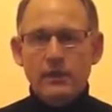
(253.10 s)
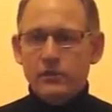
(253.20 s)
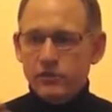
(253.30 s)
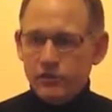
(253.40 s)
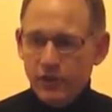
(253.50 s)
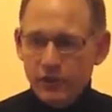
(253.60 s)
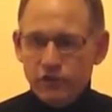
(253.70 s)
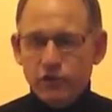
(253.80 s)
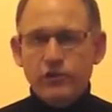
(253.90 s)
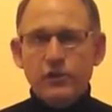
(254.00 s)
The
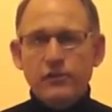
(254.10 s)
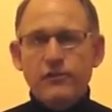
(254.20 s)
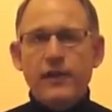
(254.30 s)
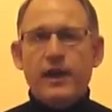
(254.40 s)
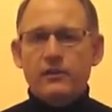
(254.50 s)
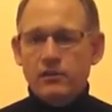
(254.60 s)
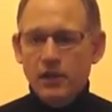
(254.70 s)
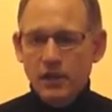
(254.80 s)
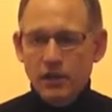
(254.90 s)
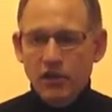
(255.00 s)
synergistic effect
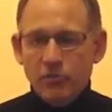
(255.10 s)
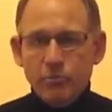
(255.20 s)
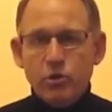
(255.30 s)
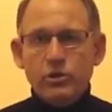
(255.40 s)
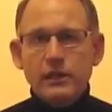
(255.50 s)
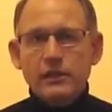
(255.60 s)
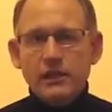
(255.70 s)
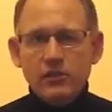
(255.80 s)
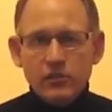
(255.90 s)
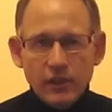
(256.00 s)
of pulling
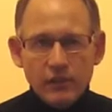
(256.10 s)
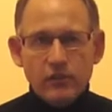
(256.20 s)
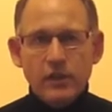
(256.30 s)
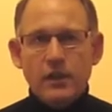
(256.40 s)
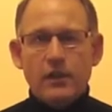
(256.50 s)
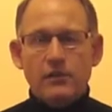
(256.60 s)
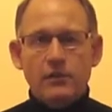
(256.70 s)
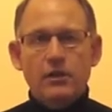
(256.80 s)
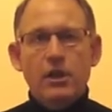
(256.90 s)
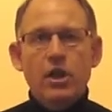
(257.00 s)
these things
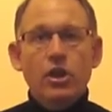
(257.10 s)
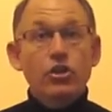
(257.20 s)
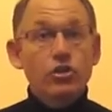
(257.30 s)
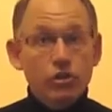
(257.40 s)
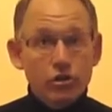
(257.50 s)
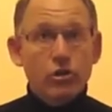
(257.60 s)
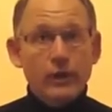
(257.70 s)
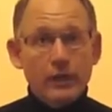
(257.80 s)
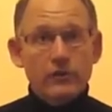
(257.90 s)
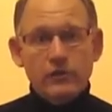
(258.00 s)
together, you're
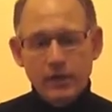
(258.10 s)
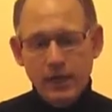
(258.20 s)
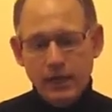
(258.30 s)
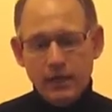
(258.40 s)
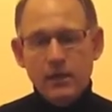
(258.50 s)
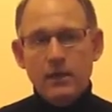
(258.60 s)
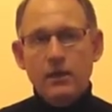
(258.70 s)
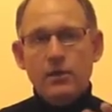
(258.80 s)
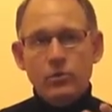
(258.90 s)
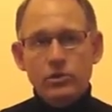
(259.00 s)
going to see
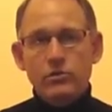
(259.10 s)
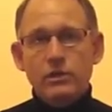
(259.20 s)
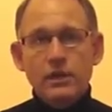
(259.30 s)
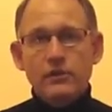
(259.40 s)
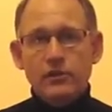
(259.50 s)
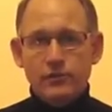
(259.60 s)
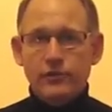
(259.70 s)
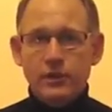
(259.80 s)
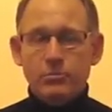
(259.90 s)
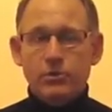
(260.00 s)
when you get this
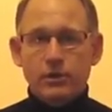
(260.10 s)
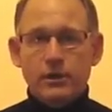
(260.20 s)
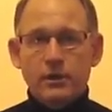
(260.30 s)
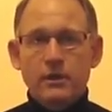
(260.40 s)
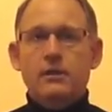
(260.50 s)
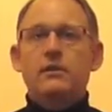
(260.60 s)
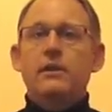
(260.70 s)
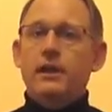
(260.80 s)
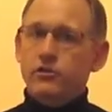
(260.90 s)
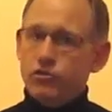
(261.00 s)
flipbook
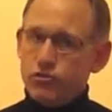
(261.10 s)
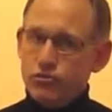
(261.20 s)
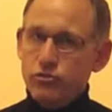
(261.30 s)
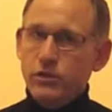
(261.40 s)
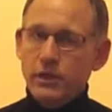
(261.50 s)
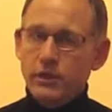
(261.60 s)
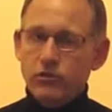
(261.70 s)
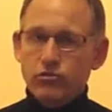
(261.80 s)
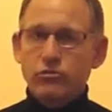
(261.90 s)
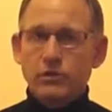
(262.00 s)
that it truly,
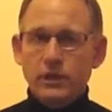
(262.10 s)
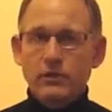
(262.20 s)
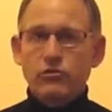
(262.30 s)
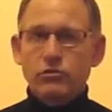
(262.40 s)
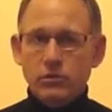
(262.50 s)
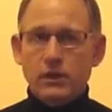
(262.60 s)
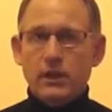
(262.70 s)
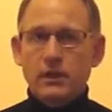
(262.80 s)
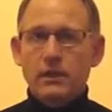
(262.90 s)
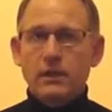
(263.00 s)
truly,
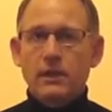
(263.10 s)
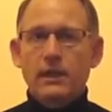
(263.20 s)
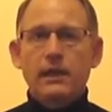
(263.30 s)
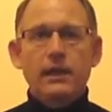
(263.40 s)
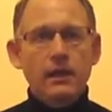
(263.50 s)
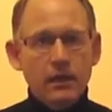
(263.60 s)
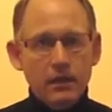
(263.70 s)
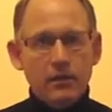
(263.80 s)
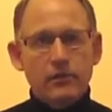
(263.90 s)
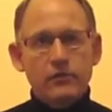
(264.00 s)
truly
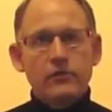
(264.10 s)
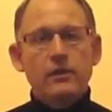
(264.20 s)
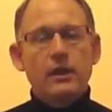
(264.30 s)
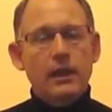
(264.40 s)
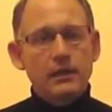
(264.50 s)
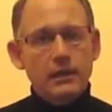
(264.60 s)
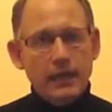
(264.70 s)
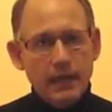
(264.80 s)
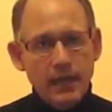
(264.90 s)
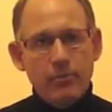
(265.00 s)
is a
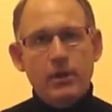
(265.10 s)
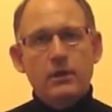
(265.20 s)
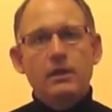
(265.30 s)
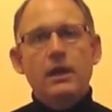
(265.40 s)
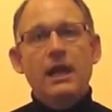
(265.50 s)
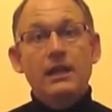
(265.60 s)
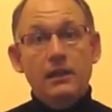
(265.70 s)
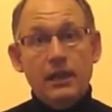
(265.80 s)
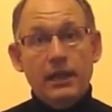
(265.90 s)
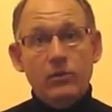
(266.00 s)
dynamic
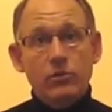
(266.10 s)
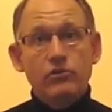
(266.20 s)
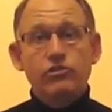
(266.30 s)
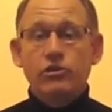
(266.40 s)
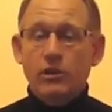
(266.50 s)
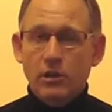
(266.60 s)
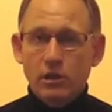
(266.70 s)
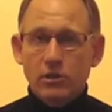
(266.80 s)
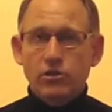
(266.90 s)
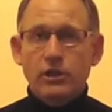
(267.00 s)
language
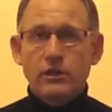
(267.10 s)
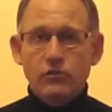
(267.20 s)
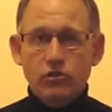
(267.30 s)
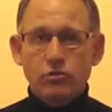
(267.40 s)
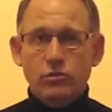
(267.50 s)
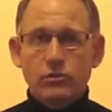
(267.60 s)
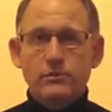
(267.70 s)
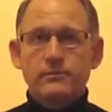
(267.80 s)
learning tool.